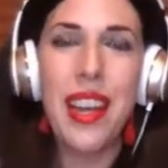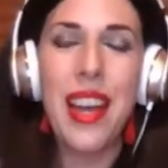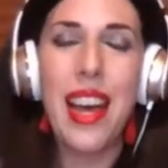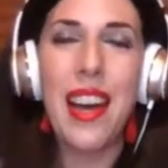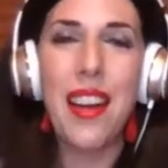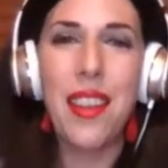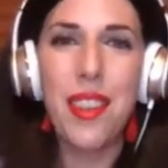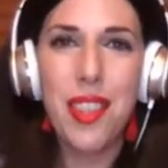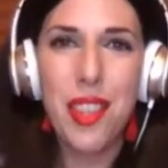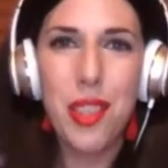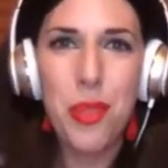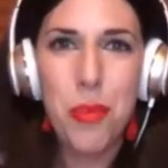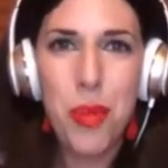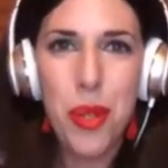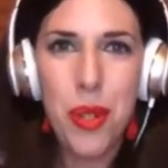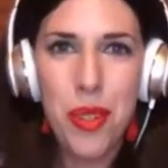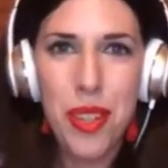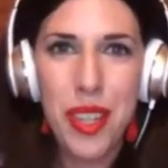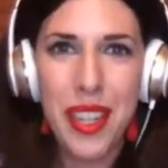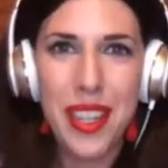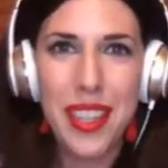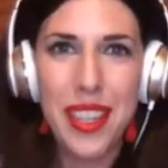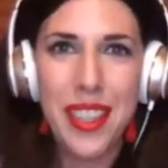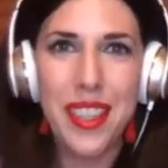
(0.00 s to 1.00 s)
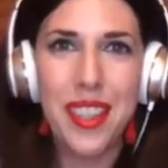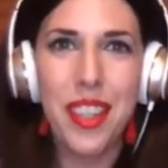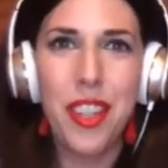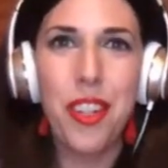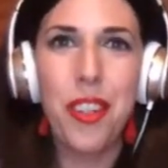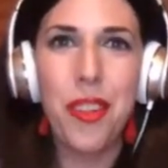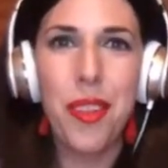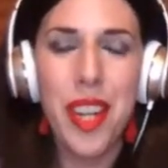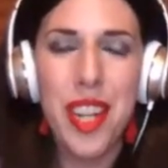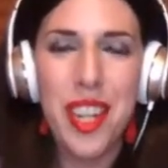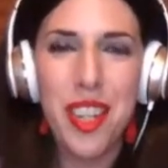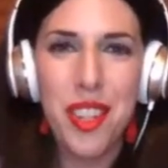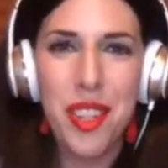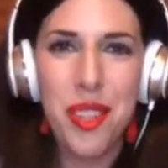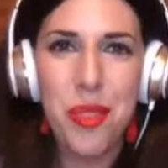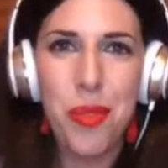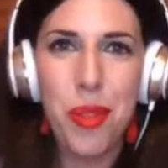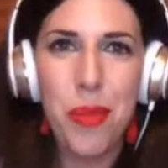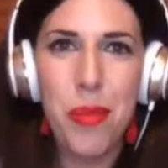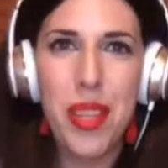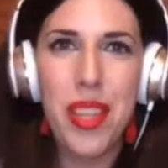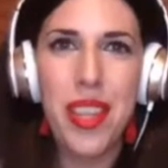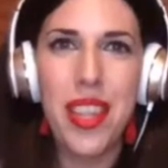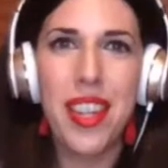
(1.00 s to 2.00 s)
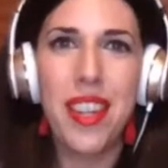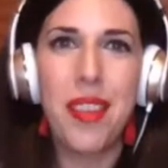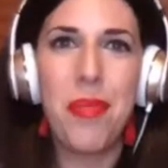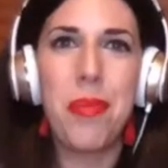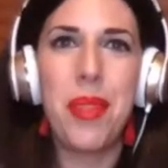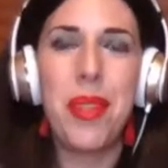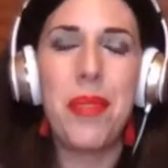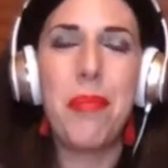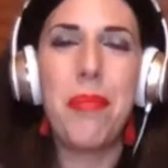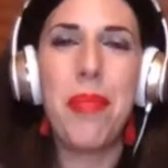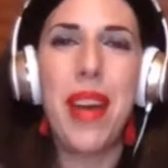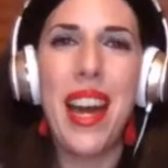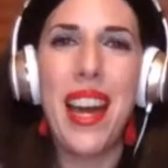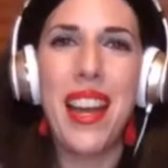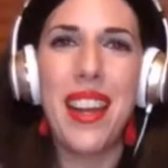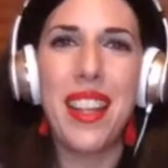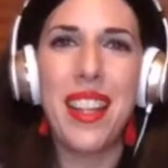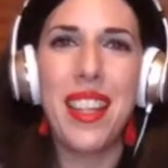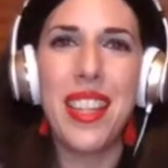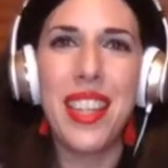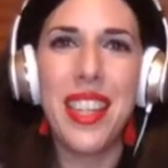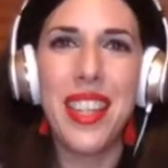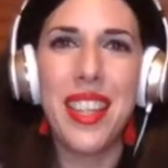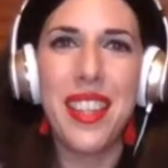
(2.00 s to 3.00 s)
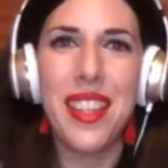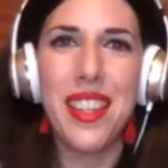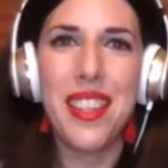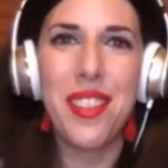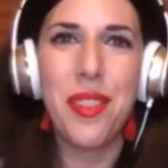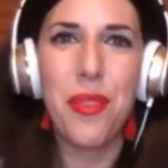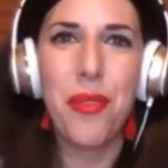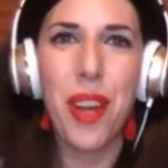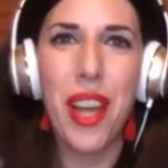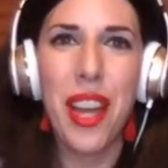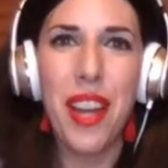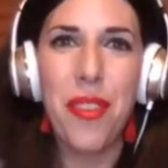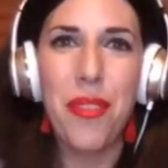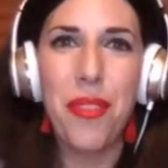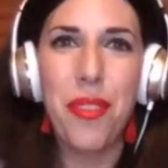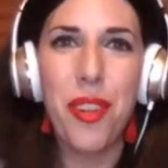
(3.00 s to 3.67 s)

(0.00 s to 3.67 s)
outspoken, courageous women that have been battling this fight